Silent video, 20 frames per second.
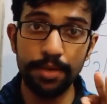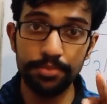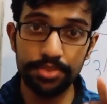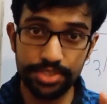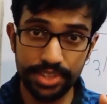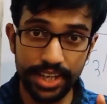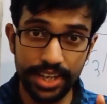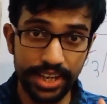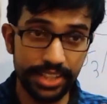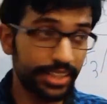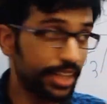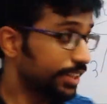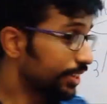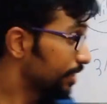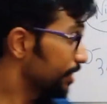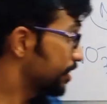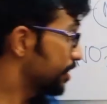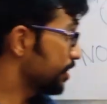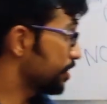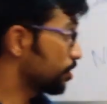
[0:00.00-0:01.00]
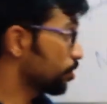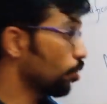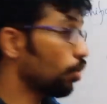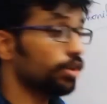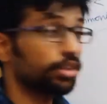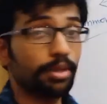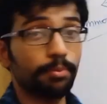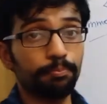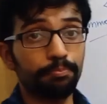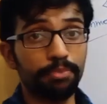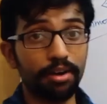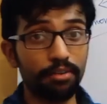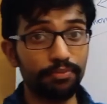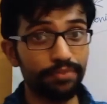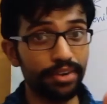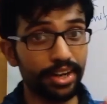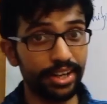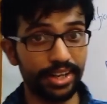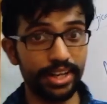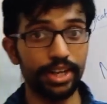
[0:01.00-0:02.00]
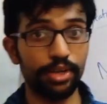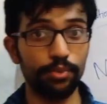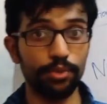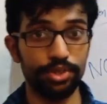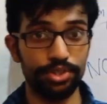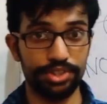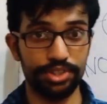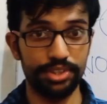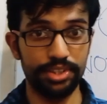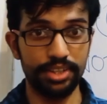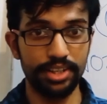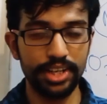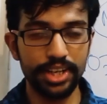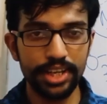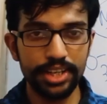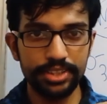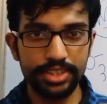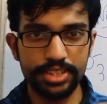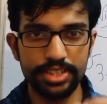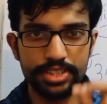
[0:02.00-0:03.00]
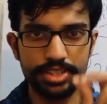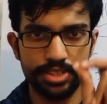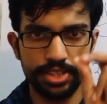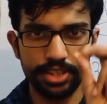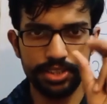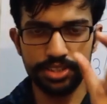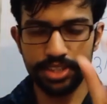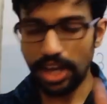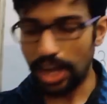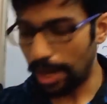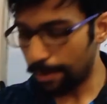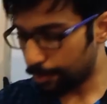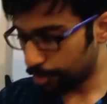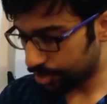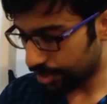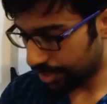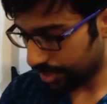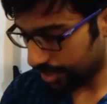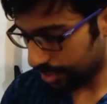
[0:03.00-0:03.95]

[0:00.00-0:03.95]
saying that this is not the perfect equation. This is just hypothetical